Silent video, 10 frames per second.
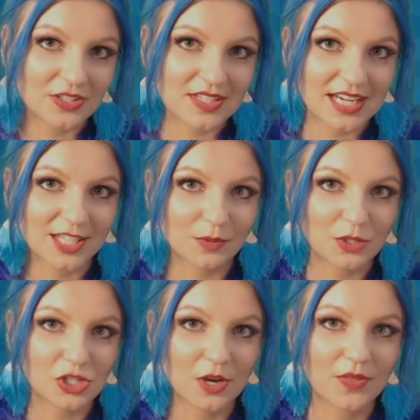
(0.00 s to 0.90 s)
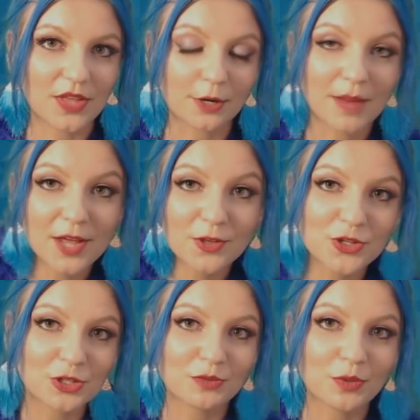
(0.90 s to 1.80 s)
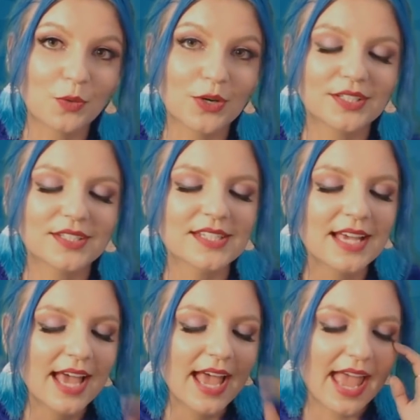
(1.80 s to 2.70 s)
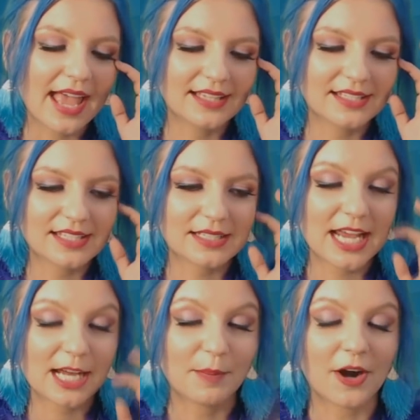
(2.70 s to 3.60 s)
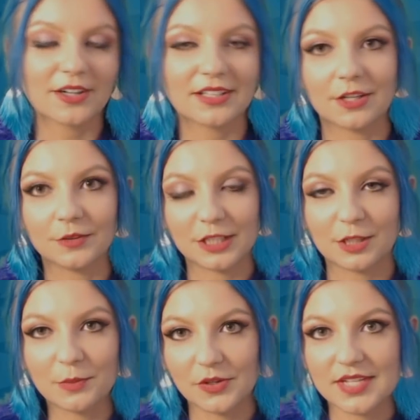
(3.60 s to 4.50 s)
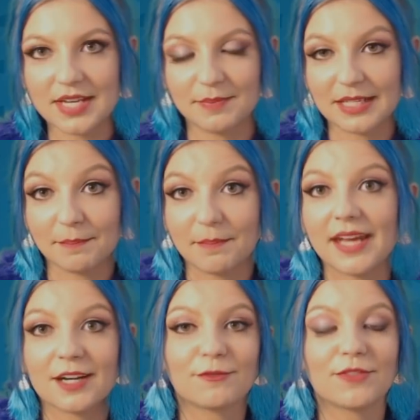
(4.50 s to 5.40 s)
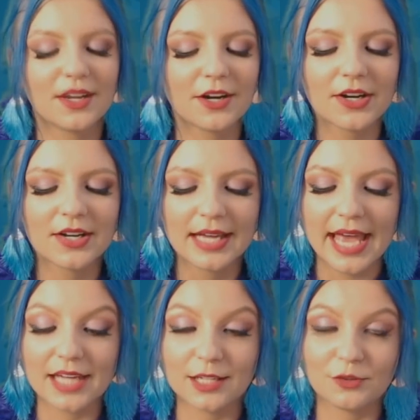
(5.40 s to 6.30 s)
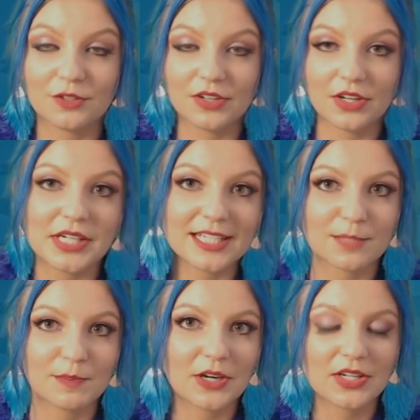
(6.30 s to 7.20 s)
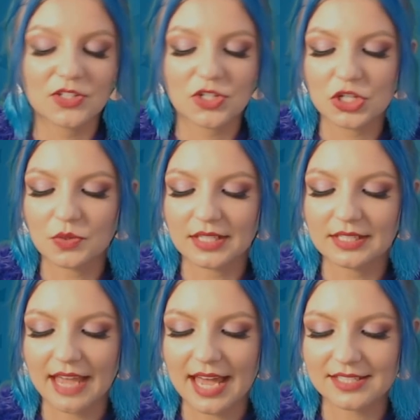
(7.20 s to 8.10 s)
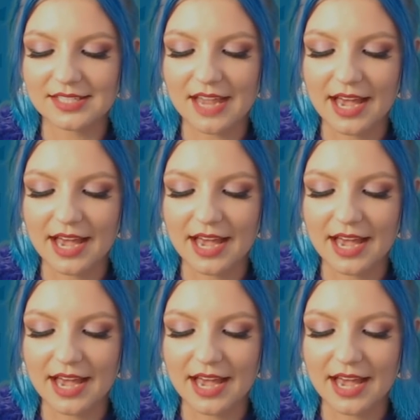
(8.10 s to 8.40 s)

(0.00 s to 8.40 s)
stands we showed that are milestone rewards and take part in our leaderboards and be competitive there. And if you're very experienced, you can get